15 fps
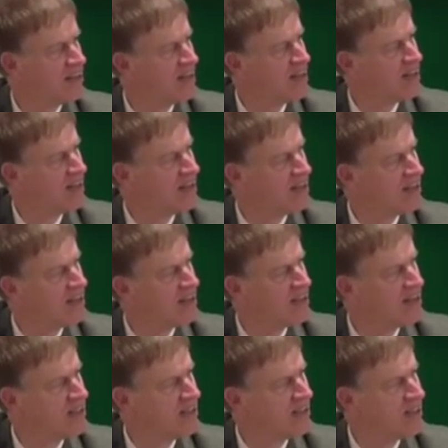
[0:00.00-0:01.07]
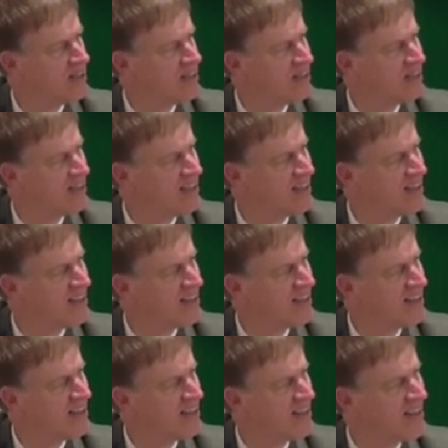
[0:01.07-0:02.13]

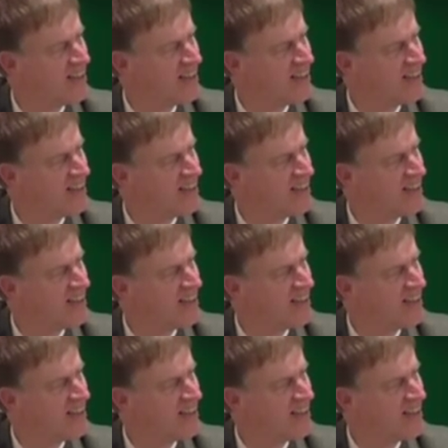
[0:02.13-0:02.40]
No words are spoken by the person on screen.